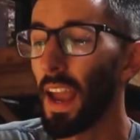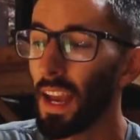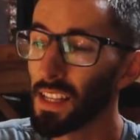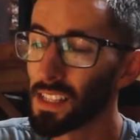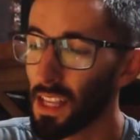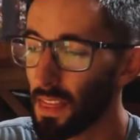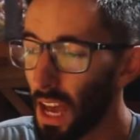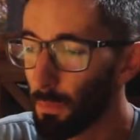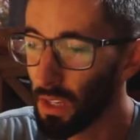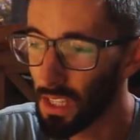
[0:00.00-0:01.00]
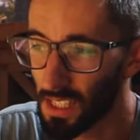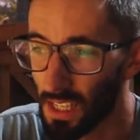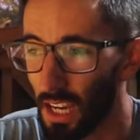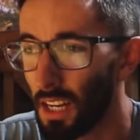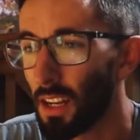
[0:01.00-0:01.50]
And that being
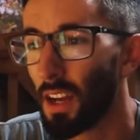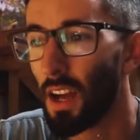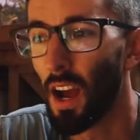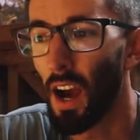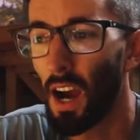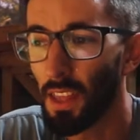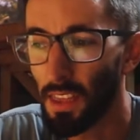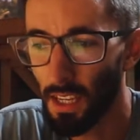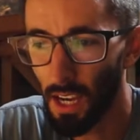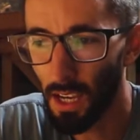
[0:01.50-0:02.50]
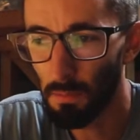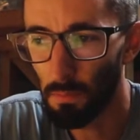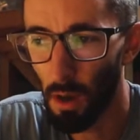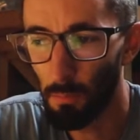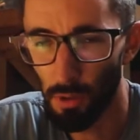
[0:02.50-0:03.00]
said, I think I
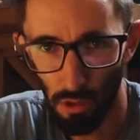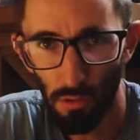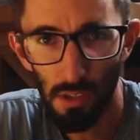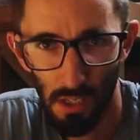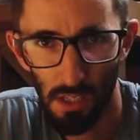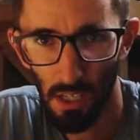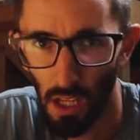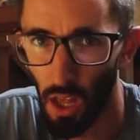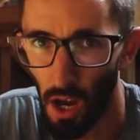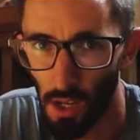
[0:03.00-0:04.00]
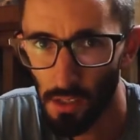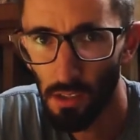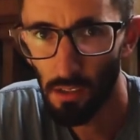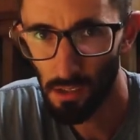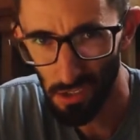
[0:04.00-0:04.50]
abused this thing a lot,
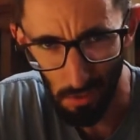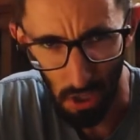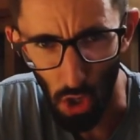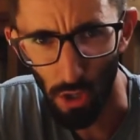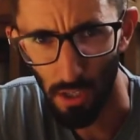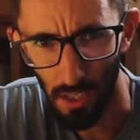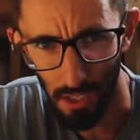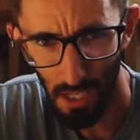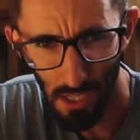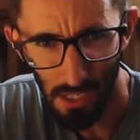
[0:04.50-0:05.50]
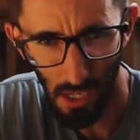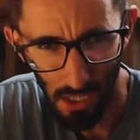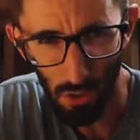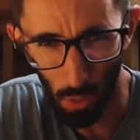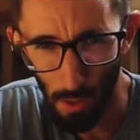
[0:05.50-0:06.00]
because you heard it. Like
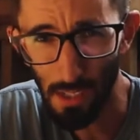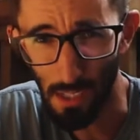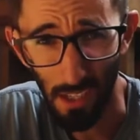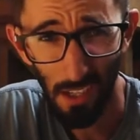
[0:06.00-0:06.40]
it's noisy.